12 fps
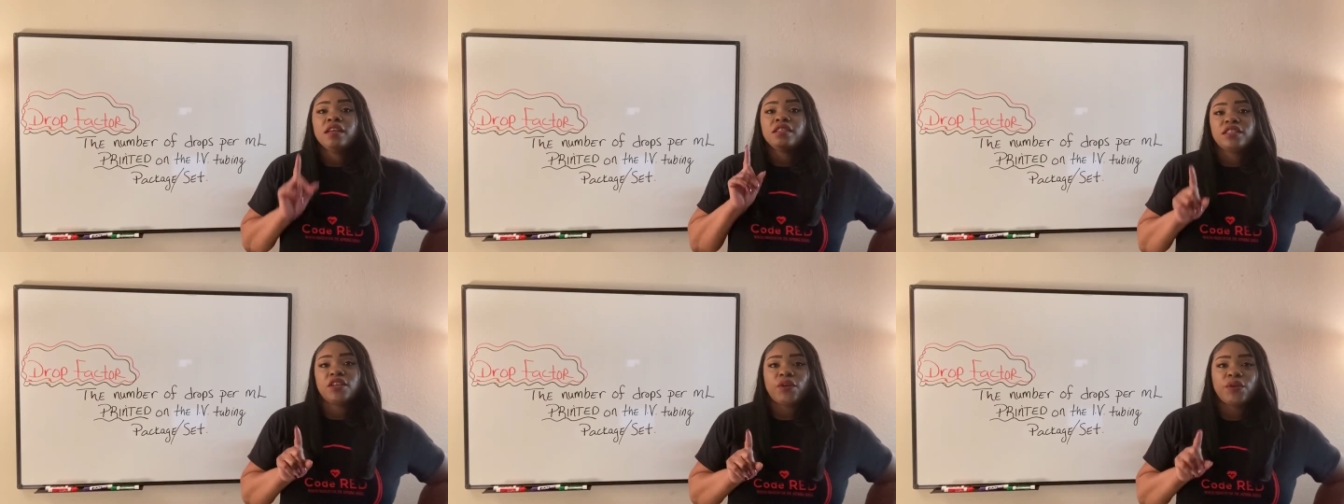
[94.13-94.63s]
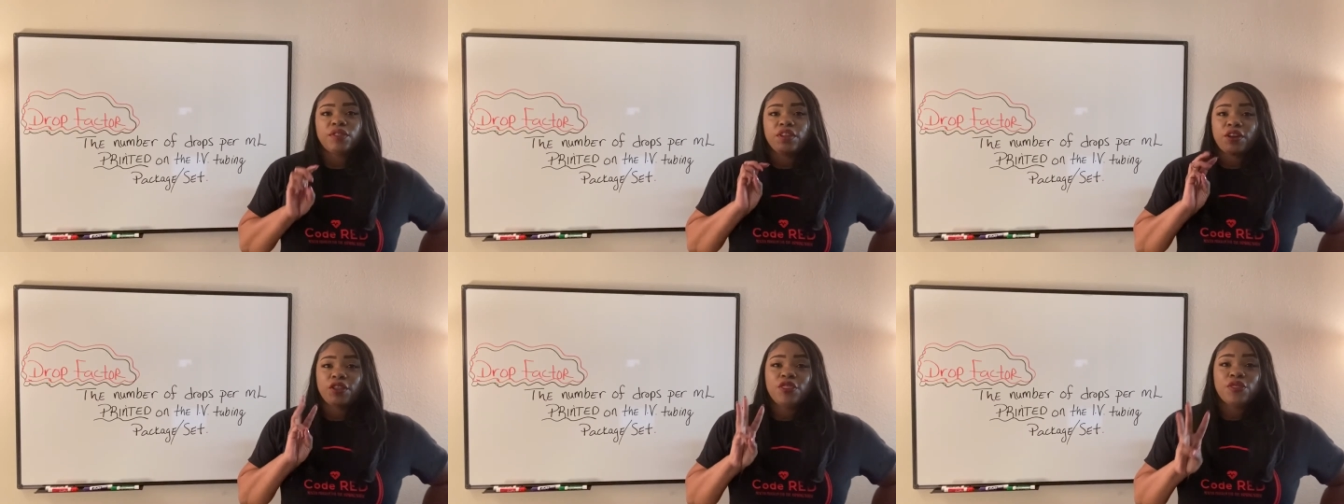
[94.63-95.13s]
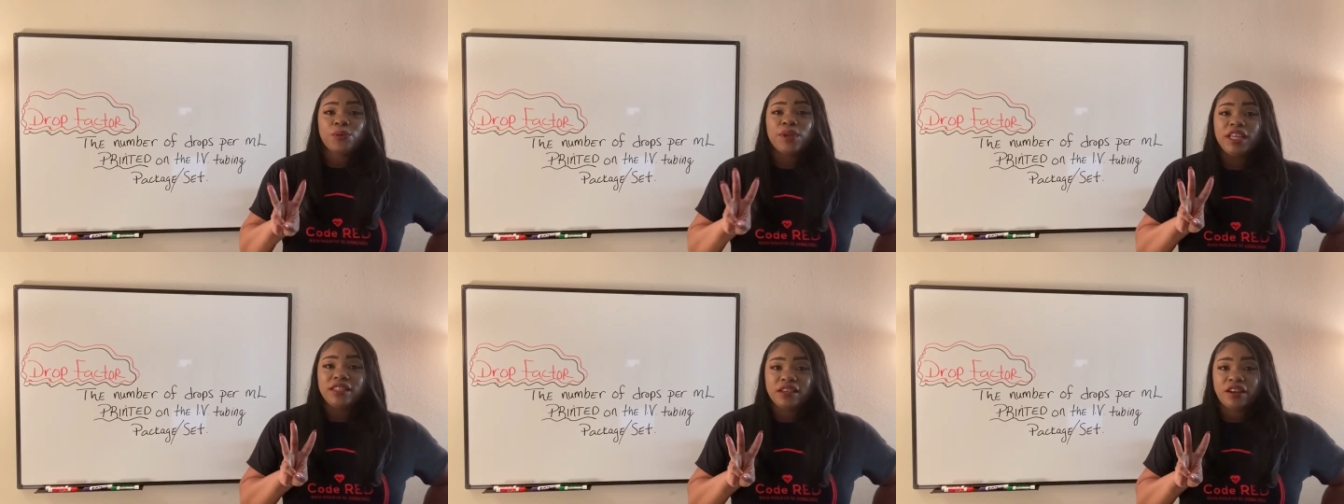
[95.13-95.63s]
So there are
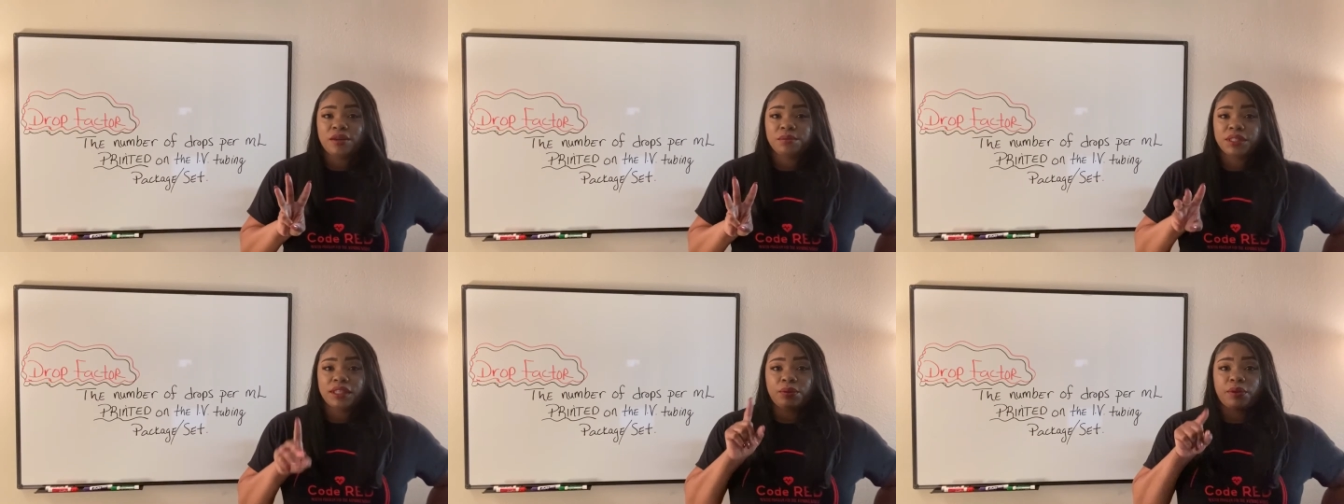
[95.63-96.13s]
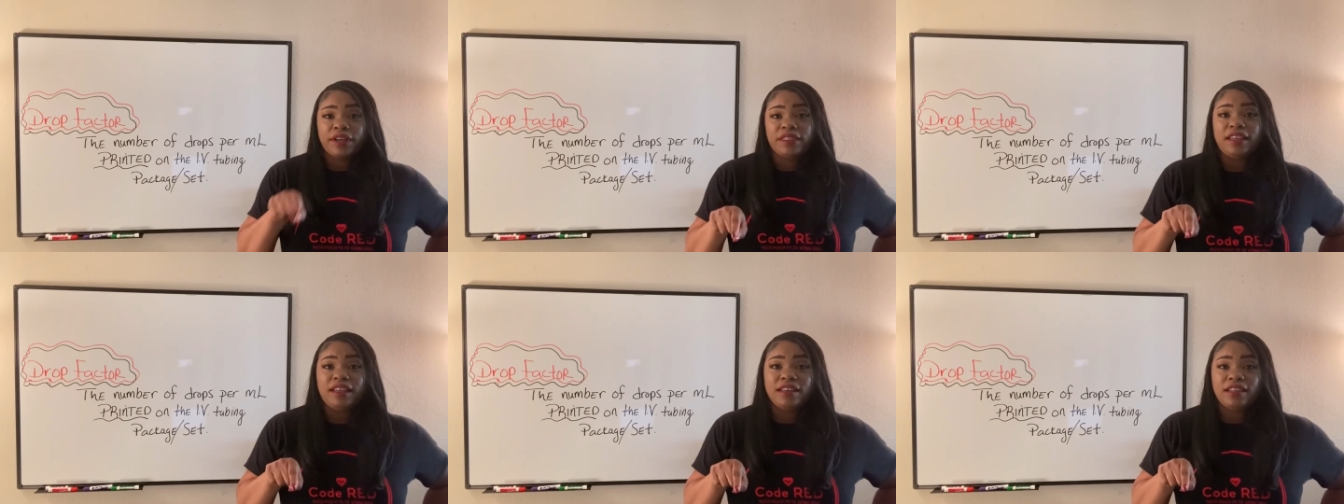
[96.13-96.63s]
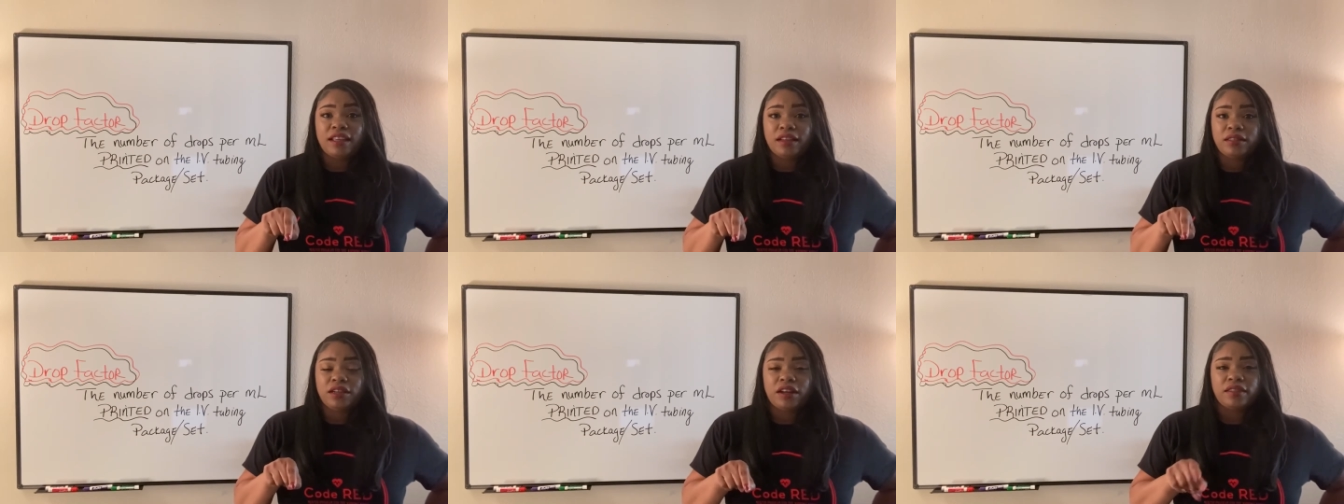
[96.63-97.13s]
three terms that were at the end of
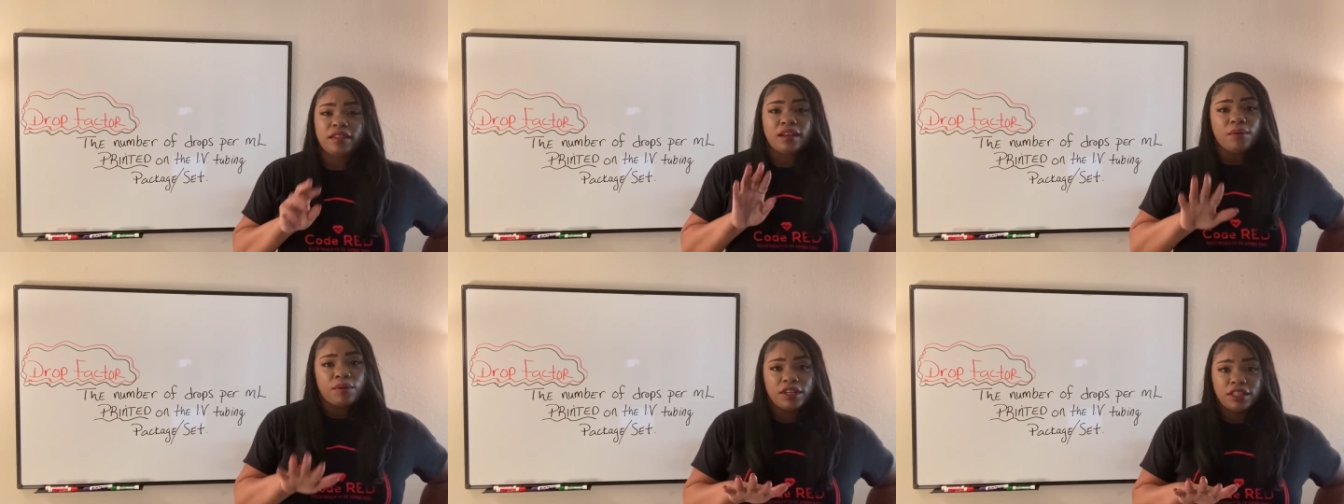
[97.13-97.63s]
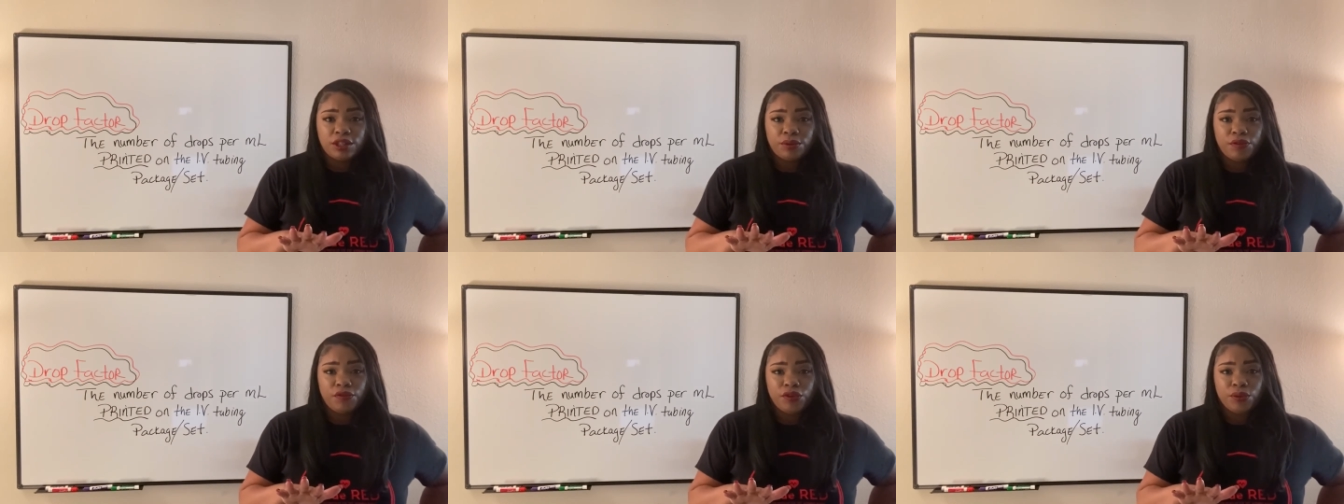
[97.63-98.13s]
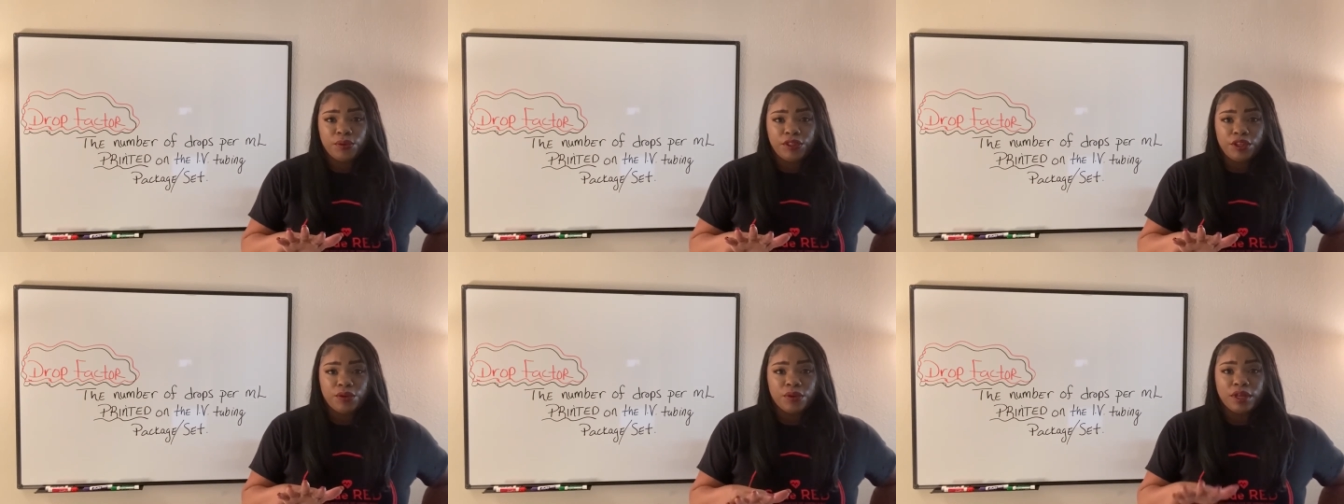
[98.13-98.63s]
that chart that I wanted to review
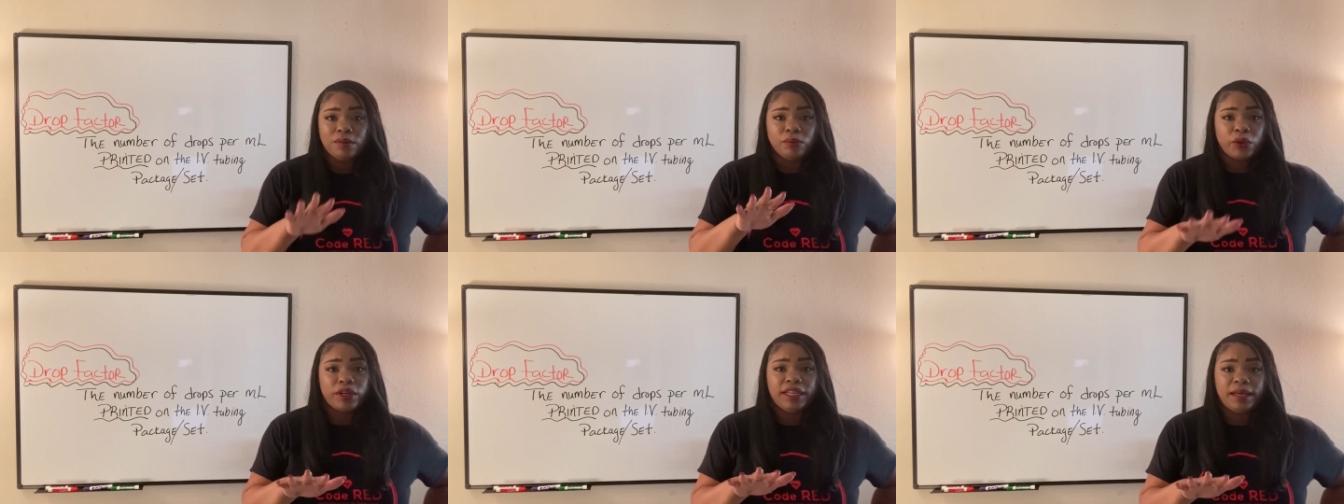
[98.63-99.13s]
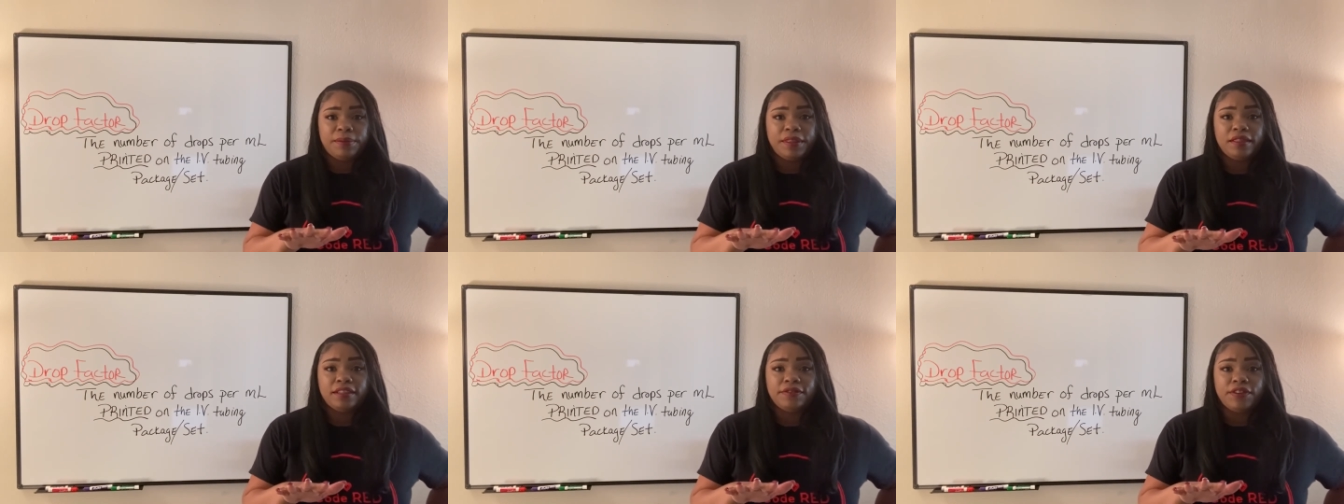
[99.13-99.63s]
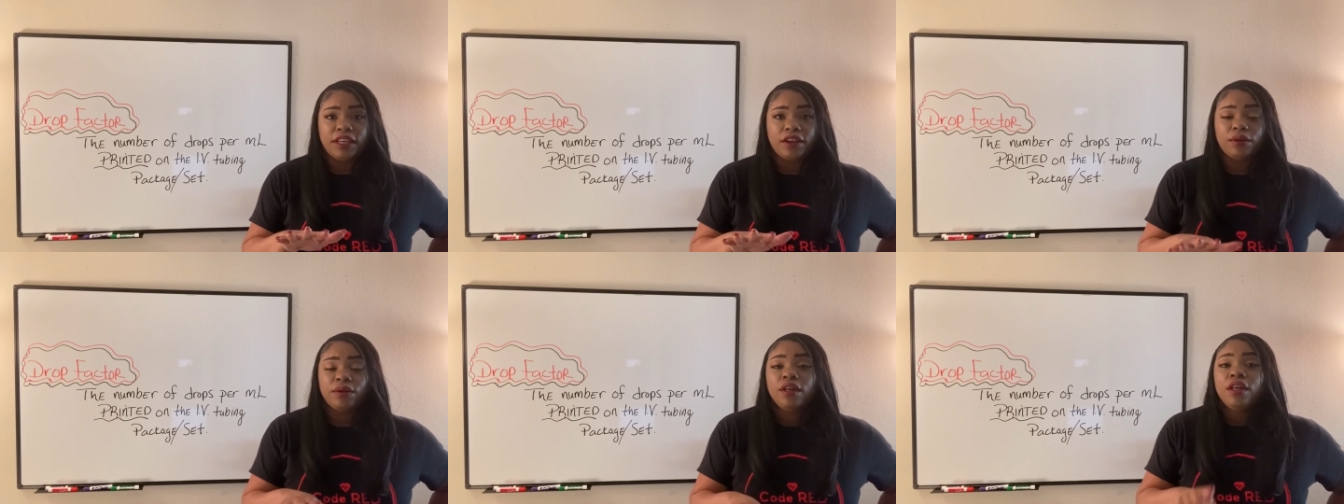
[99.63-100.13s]
with you in more depth in this
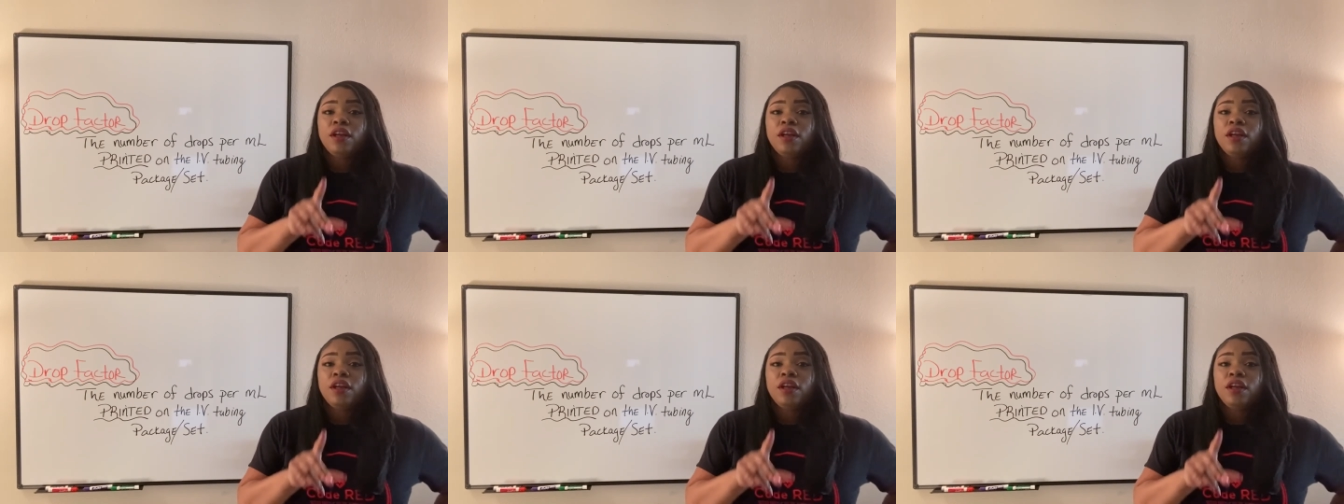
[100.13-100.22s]
video.